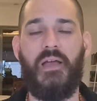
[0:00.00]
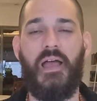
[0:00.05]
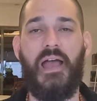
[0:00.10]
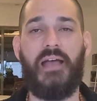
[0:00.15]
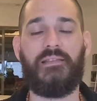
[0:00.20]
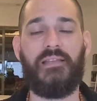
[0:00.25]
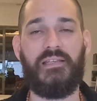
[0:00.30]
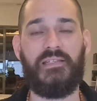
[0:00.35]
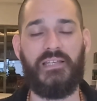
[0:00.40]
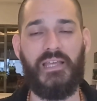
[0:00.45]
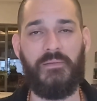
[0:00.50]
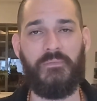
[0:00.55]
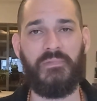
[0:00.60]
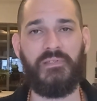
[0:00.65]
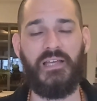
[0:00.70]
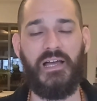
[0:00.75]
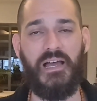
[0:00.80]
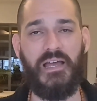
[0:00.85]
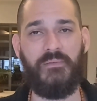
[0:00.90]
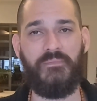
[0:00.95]
At the same
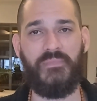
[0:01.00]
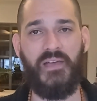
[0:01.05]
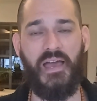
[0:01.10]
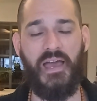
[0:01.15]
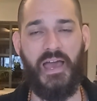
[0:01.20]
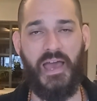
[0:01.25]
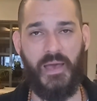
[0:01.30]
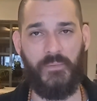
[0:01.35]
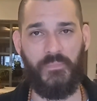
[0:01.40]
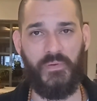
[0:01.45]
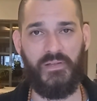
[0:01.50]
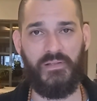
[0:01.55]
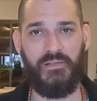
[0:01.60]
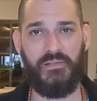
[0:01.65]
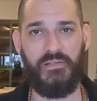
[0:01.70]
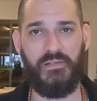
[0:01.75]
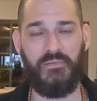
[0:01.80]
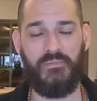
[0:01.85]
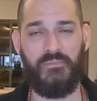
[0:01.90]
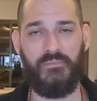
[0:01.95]
time that
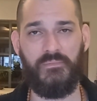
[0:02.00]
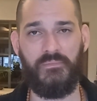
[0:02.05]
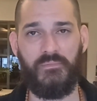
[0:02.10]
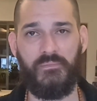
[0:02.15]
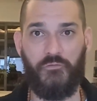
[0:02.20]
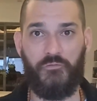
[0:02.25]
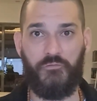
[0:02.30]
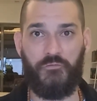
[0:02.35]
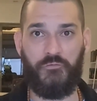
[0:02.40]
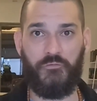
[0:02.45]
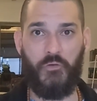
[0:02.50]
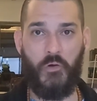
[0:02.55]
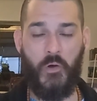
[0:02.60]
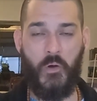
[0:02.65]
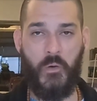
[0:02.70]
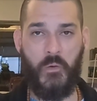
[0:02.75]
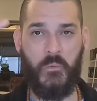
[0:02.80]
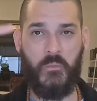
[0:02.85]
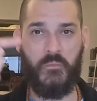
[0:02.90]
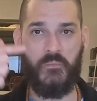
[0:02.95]
happened,
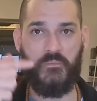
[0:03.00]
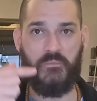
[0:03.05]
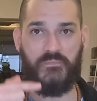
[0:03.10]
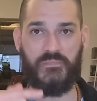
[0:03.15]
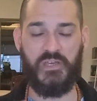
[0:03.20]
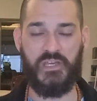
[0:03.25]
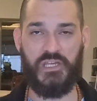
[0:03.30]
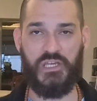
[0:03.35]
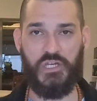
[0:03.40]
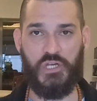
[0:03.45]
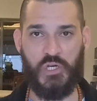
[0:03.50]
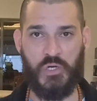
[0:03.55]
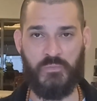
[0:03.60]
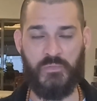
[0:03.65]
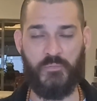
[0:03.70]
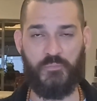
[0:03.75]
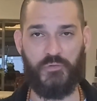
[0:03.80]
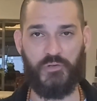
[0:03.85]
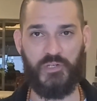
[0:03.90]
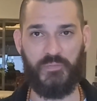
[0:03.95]
from the
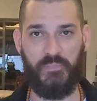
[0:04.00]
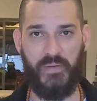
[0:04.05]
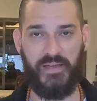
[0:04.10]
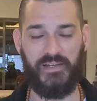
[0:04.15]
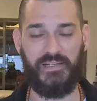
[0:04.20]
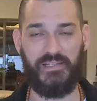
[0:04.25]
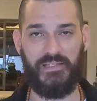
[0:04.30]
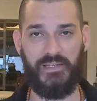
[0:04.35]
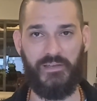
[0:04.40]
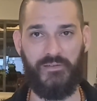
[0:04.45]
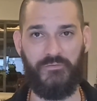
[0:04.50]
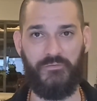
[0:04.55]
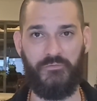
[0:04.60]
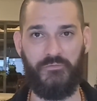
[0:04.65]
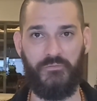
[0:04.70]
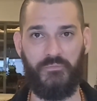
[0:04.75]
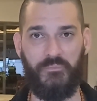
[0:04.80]
human perspective,